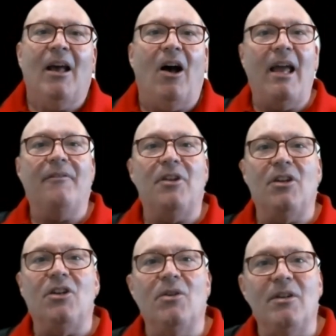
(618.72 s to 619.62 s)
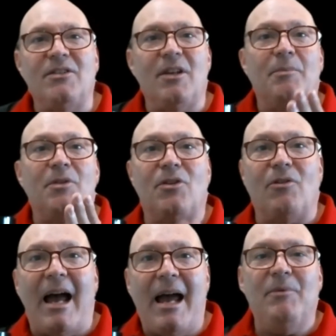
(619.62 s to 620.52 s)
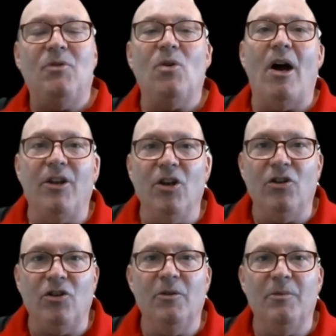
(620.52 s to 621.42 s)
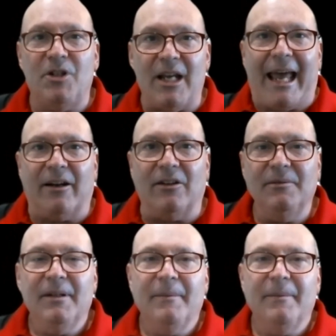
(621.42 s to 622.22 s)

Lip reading: All you have to do is subscribe to our YouTube channel.